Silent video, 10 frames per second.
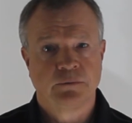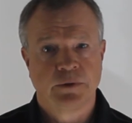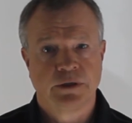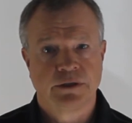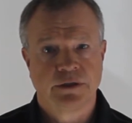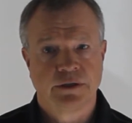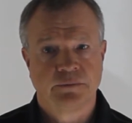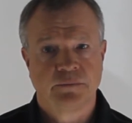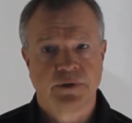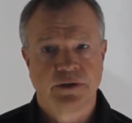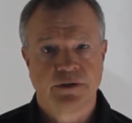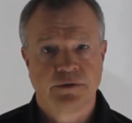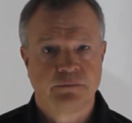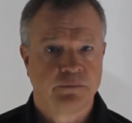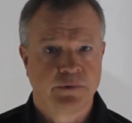with
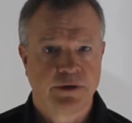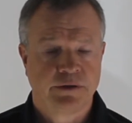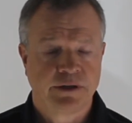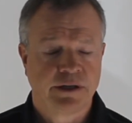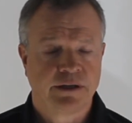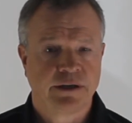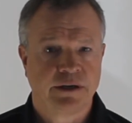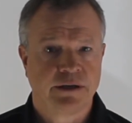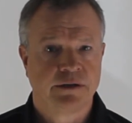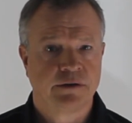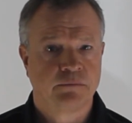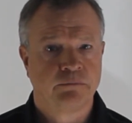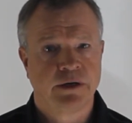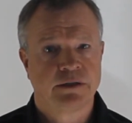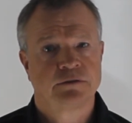a dedicated
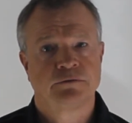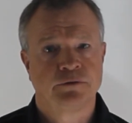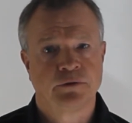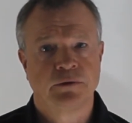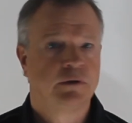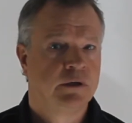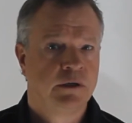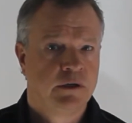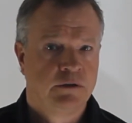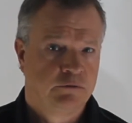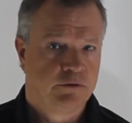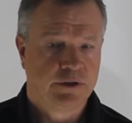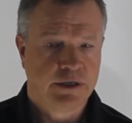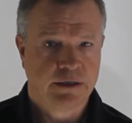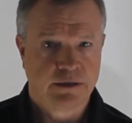mast for
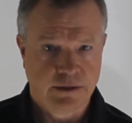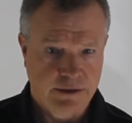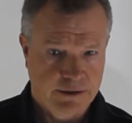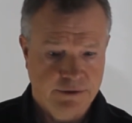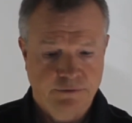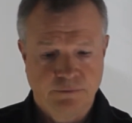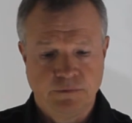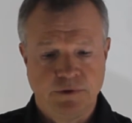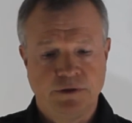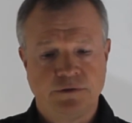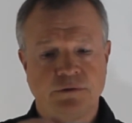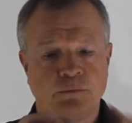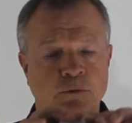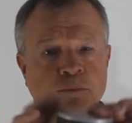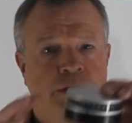the anchor light, this
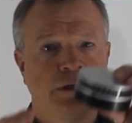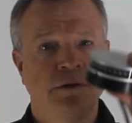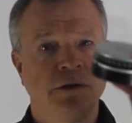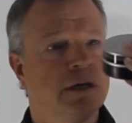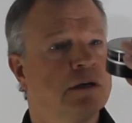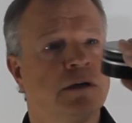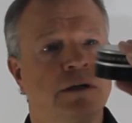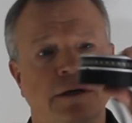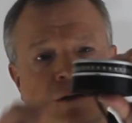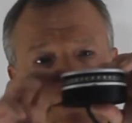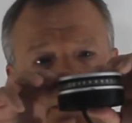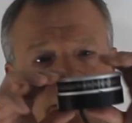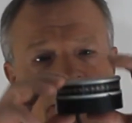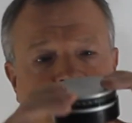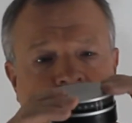would be the anchor light.
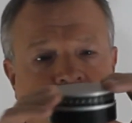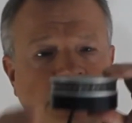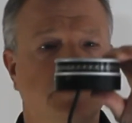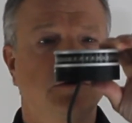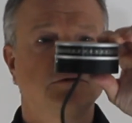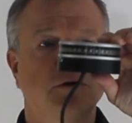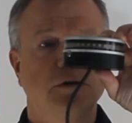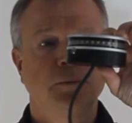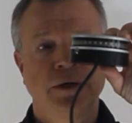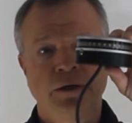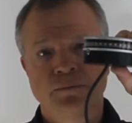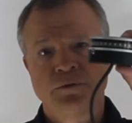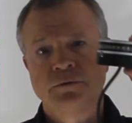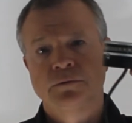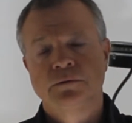It goes all the way up
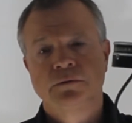to